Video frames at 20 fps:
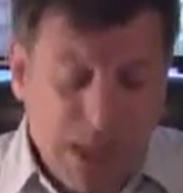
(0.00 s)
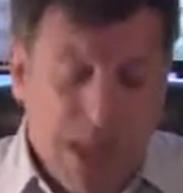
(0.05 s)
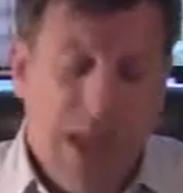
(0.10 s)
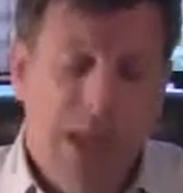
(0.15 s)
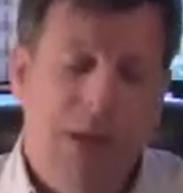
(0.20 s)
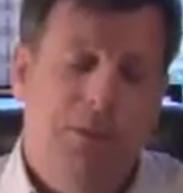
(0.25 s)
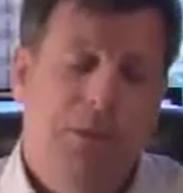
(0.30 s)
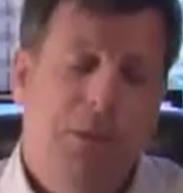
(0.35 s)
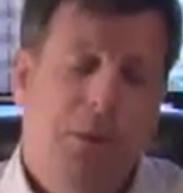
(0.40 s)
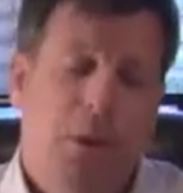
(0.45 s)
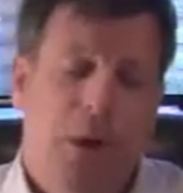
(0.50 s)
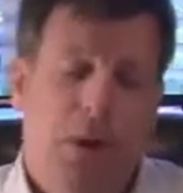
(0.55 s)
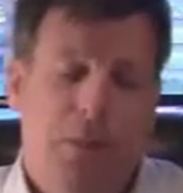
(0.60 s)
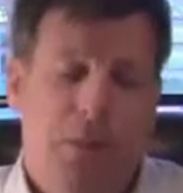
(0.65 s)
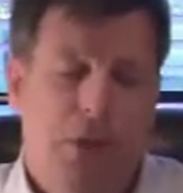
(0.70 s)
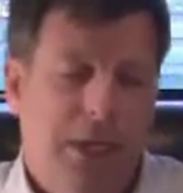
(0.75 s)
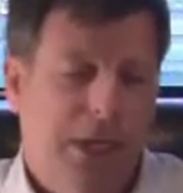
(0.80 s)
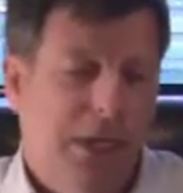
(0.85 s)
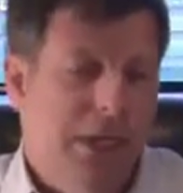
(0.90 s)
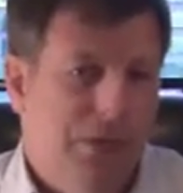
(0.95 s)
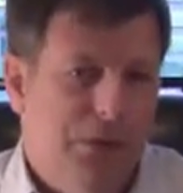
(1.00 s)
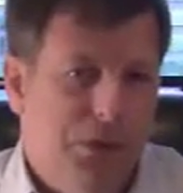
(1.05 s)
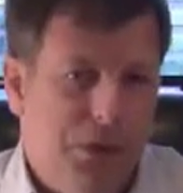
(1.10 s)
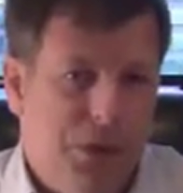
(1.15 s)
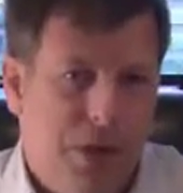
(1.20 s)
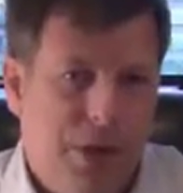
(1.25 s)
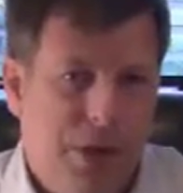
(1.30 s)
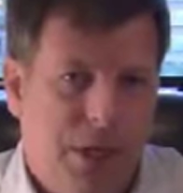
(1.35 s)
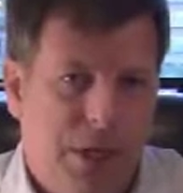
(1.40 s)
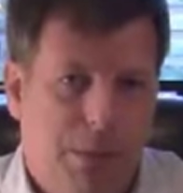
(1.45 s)
If you are thinking of
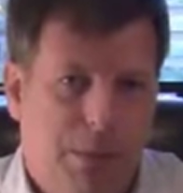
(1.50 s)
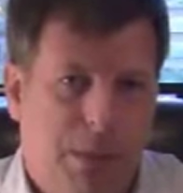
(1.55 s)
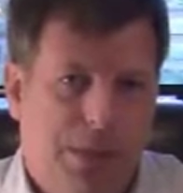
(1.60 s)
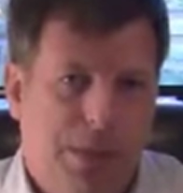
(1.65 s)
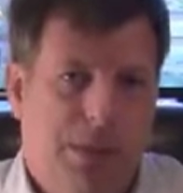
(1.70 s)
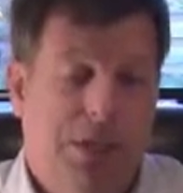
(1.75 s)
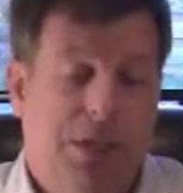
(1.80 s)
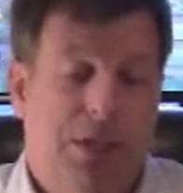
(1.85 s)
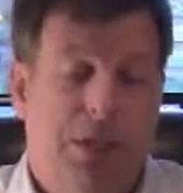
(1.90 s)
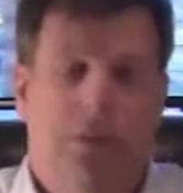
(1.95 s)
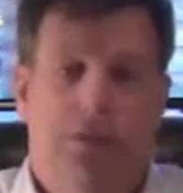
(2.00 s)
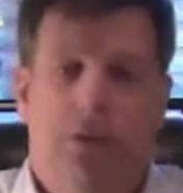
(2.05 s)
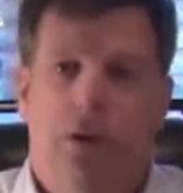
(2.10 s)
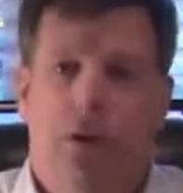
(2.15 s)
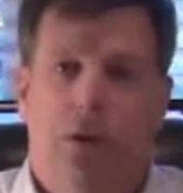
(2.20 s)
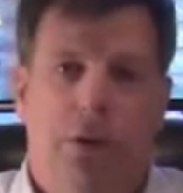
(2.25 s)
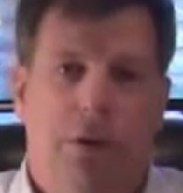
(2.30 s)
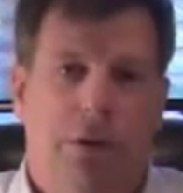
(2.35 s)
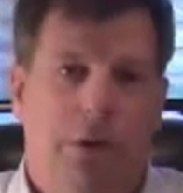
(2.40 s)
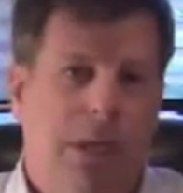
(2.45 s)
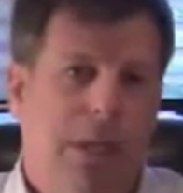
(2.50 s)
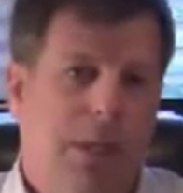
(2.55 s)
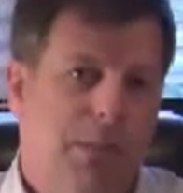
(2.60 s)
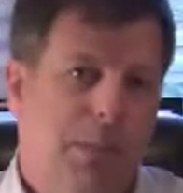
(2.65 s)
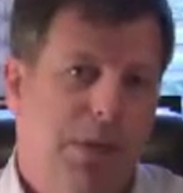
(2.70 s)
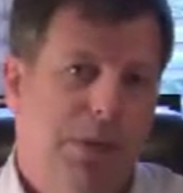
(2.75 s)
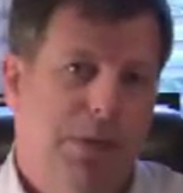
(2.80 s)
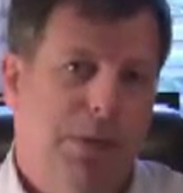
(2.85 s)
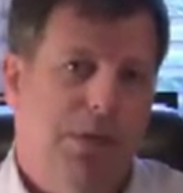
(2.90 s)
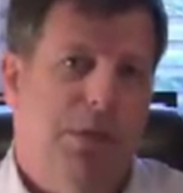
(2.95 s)
starting a business, if you're currently a
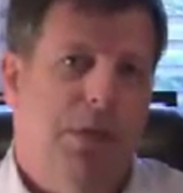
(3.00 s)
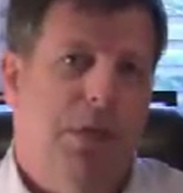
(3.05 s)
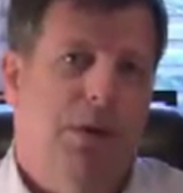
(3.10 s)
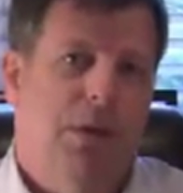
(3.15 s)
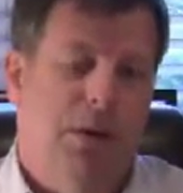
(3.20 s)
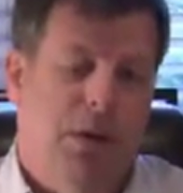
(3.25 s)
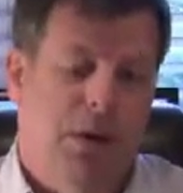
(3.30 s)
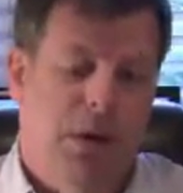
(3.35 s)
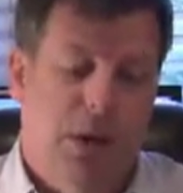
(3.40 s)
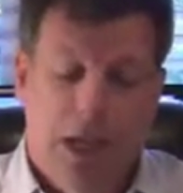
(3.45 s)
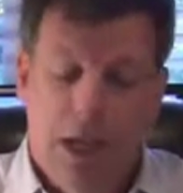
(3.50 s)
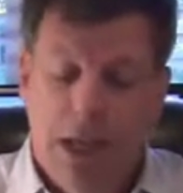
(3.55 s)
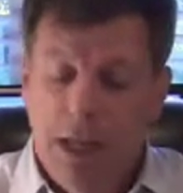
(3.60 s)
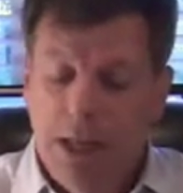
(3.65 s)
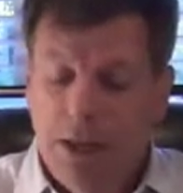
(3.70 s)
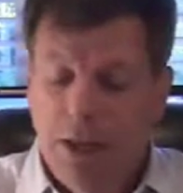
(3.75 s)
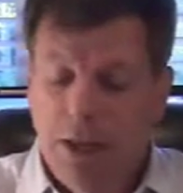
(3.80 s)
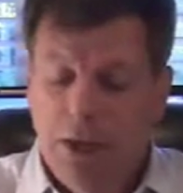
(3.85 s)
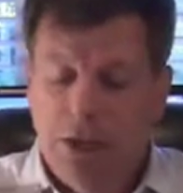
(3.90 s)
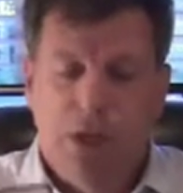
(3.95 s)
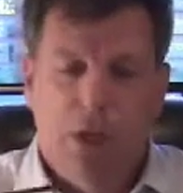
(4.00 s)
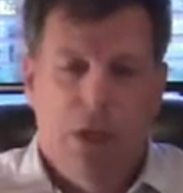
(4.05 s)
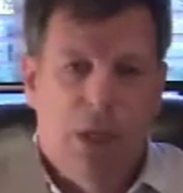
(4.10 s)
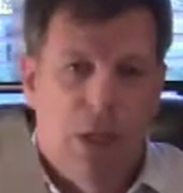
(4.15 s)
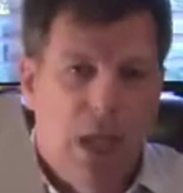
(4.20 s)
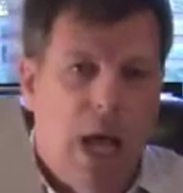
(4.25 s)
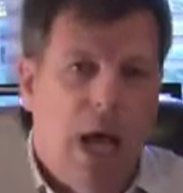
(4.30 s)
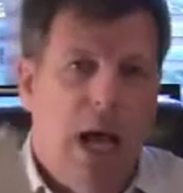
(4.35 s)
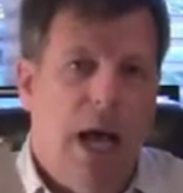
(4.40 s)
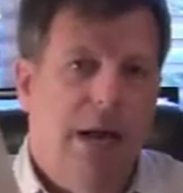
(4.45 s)
business owner, there's a
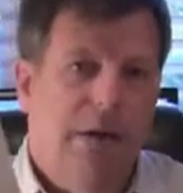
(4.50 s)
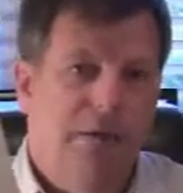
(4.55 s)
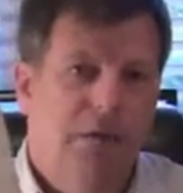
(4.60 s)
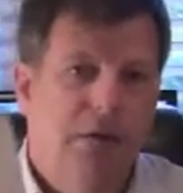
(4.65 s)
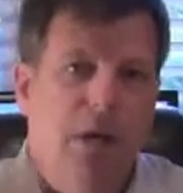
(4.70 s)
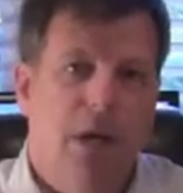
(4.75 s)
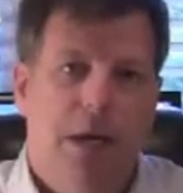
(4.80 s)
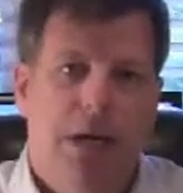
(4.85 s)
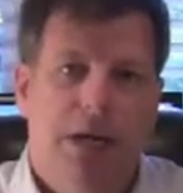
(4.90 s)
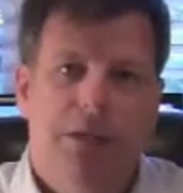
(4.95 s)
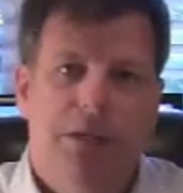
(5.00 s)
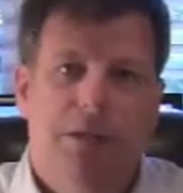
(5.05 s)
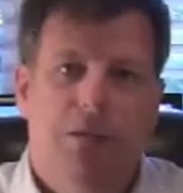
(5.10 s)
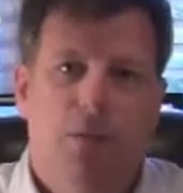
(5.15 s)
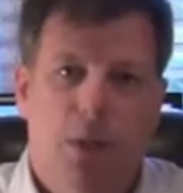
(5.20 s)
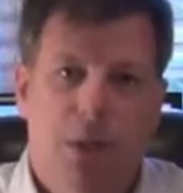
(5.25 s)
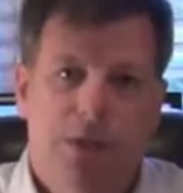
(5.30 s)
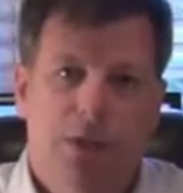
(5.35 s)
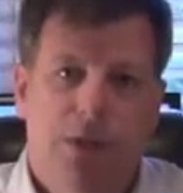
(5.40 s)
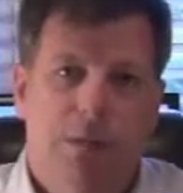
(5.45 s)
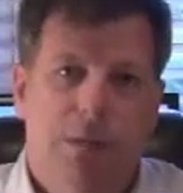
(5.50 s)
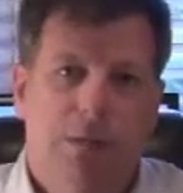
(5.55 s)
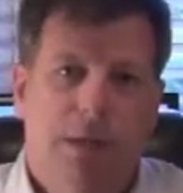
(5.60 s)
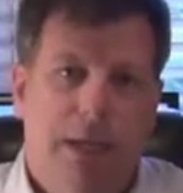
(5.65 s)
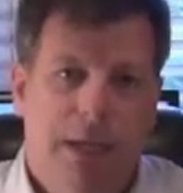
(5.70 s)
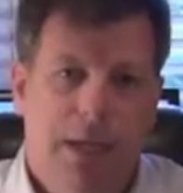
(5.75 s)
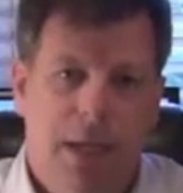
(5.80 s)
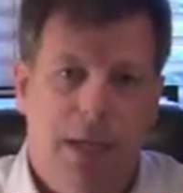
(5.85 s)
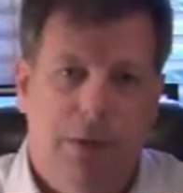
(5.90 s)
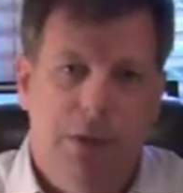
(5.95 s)
lot of nuggets of wisdom
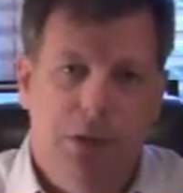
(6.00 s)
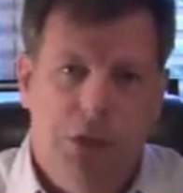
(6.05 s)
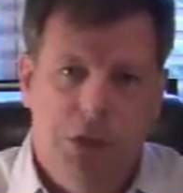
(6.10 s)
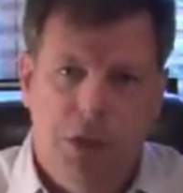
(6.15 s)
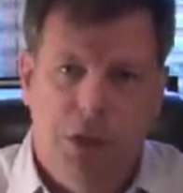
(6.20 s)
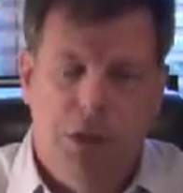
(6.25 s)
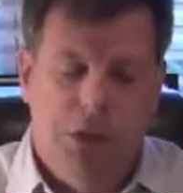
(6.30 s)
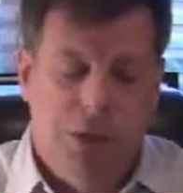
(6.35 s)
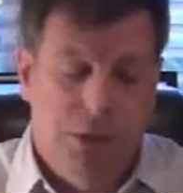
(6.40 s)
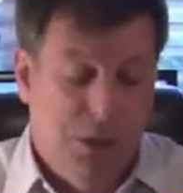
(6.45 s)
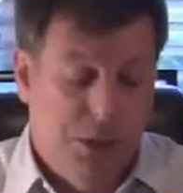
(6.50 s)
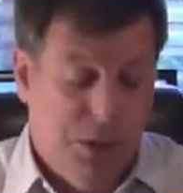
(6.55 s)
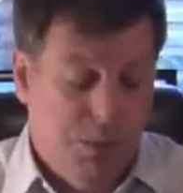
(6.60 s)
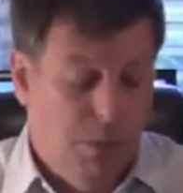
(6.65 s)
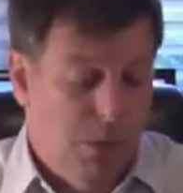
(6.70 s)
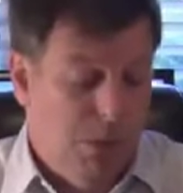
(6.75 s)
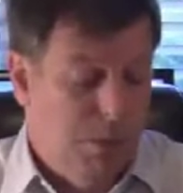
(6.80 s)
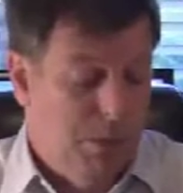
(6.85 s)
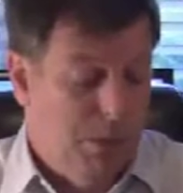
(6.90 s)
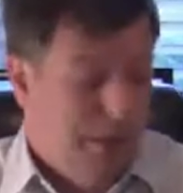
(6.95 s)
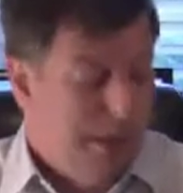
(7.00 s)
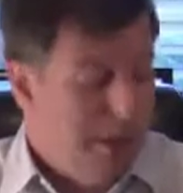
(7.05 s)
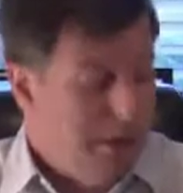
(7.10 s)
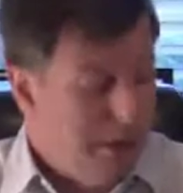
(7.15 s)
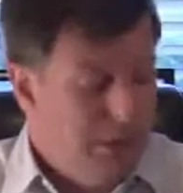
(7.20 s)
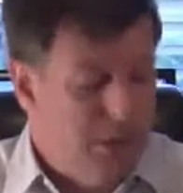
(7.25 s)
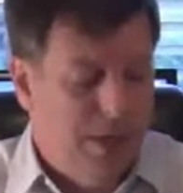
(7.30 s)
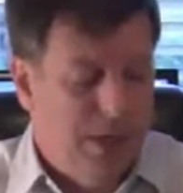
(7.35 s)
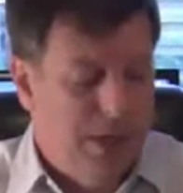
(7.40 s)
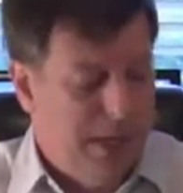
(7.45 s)
that Carrie shares in this book. But the other
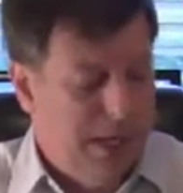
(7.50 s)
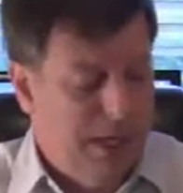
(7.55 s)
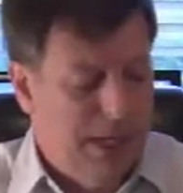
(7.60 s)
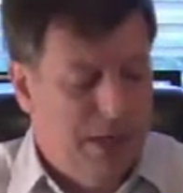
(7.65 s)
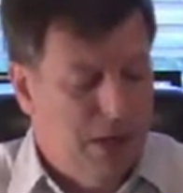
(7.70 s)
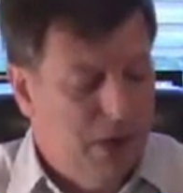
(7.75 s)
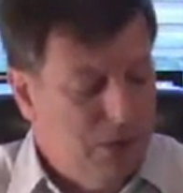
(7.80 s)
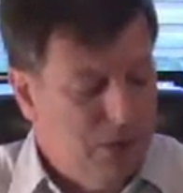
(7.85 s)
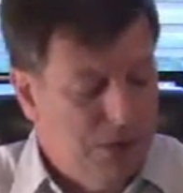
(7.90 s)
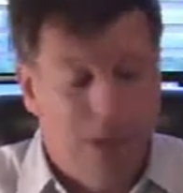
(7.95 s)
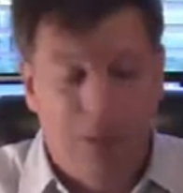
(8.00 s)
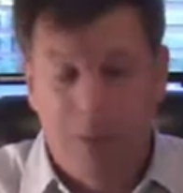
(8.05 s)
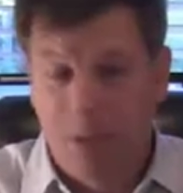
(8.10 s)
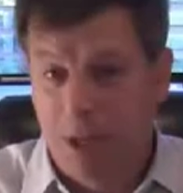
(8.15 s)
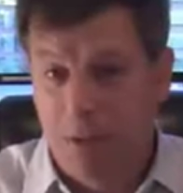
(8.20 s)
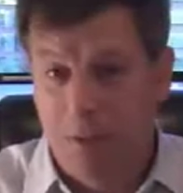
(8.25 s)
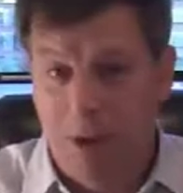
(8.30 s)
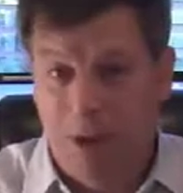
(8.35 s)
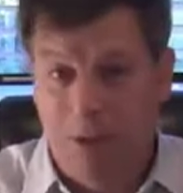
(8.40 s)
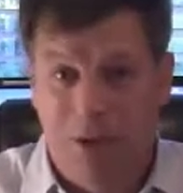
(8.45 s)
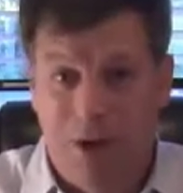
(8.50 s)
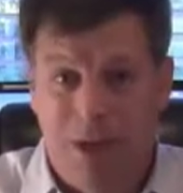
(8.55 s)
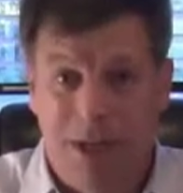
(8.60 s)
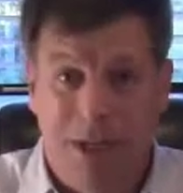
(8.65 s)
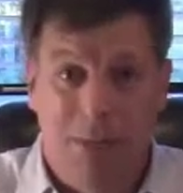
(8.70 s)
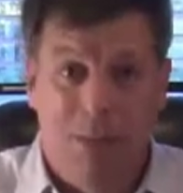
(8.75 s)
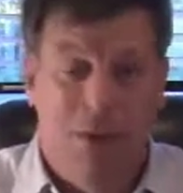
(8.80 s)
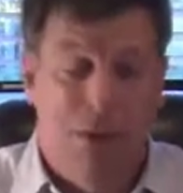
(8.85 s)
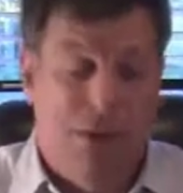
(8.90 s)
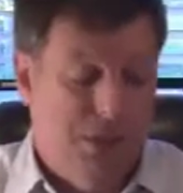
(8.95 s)
thing, and I know something about
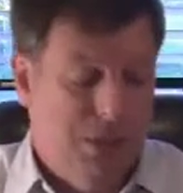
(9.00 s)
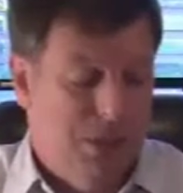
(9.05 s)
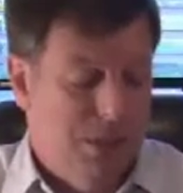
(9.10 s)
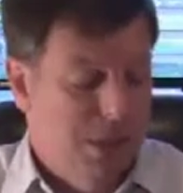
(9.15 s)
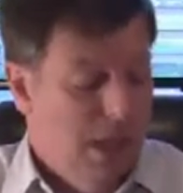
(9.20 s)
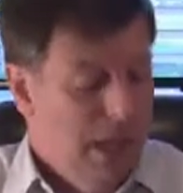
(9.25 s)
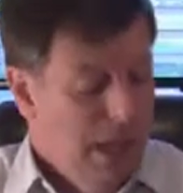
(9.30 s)
writing books, is